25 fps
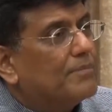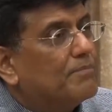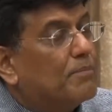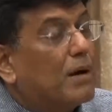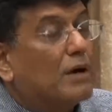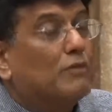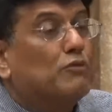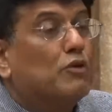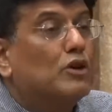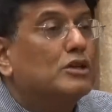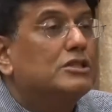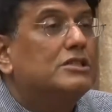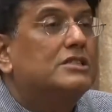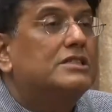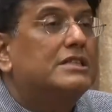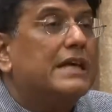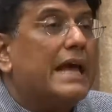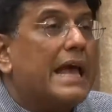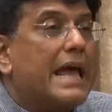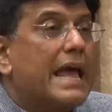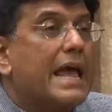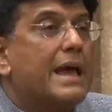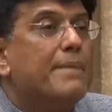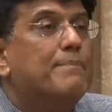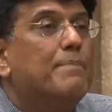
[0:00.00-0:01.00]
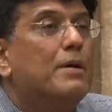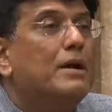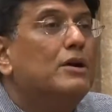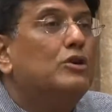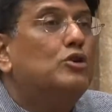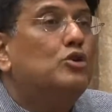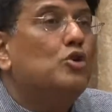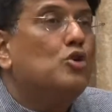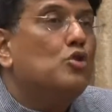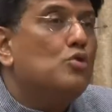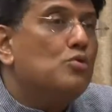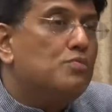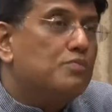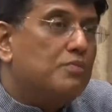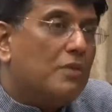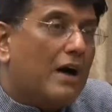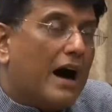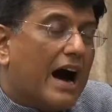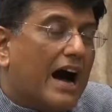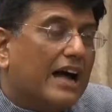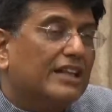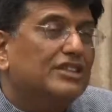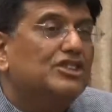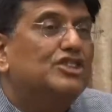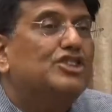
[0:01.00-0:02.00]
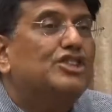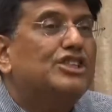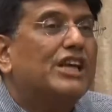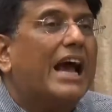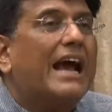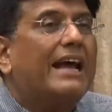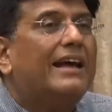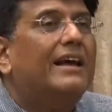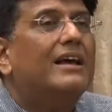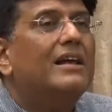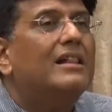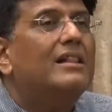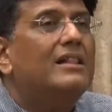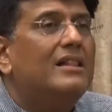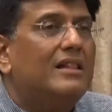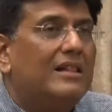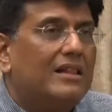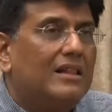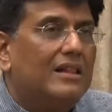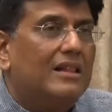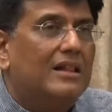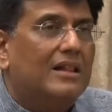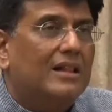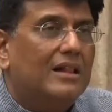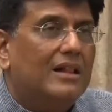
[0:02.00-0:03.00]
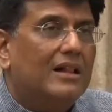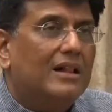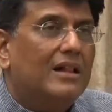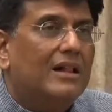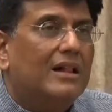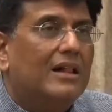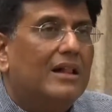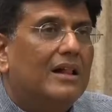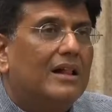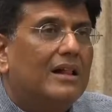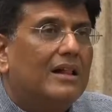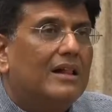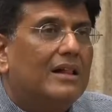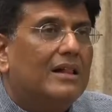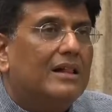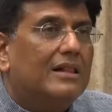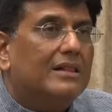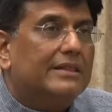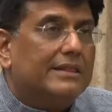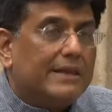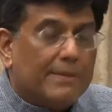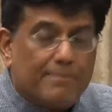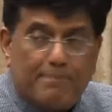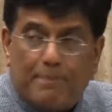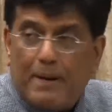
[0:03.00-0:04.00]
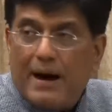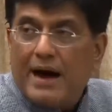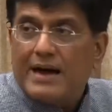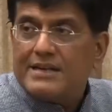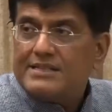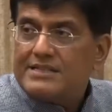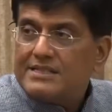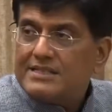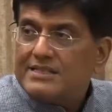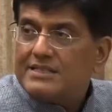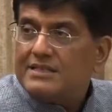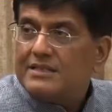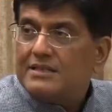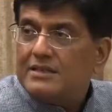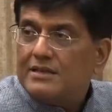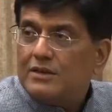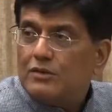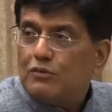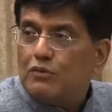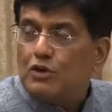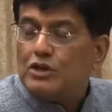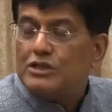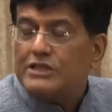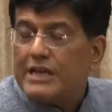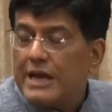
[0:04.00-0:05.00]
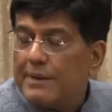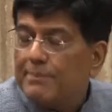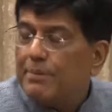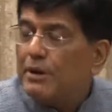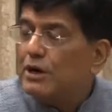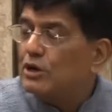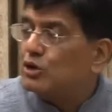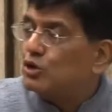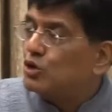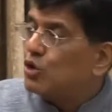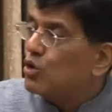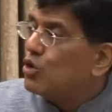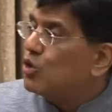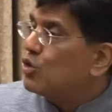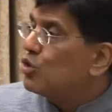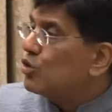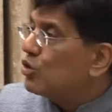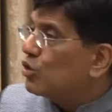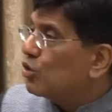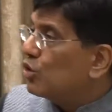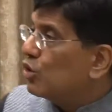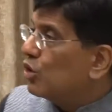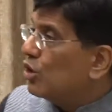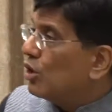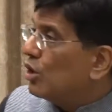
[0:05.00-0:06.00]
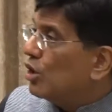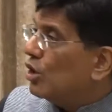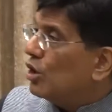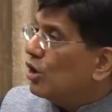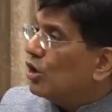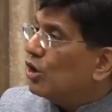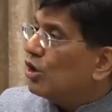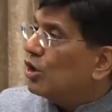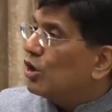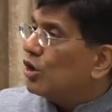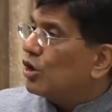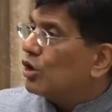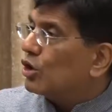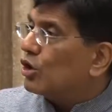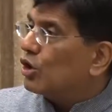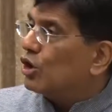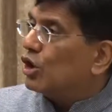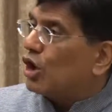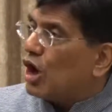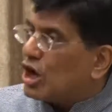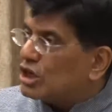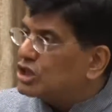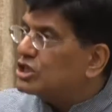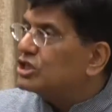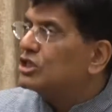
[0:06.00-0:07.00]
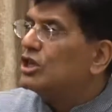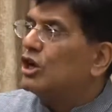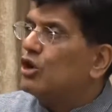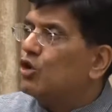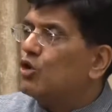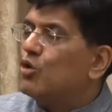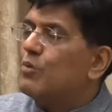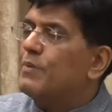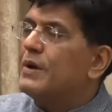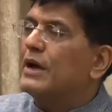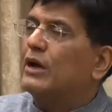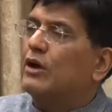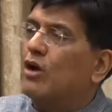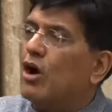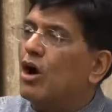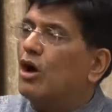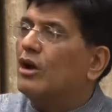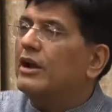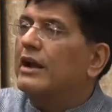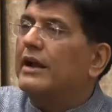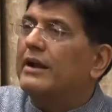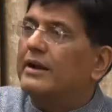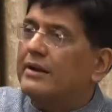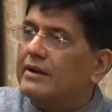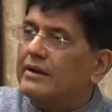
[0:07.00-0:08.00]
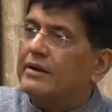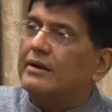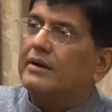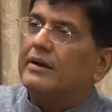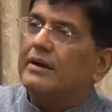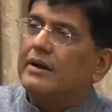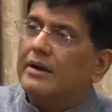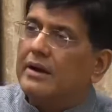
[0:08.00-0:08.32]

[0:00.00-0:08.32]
But was able to unshackle the past, was able to cross the Rubicon and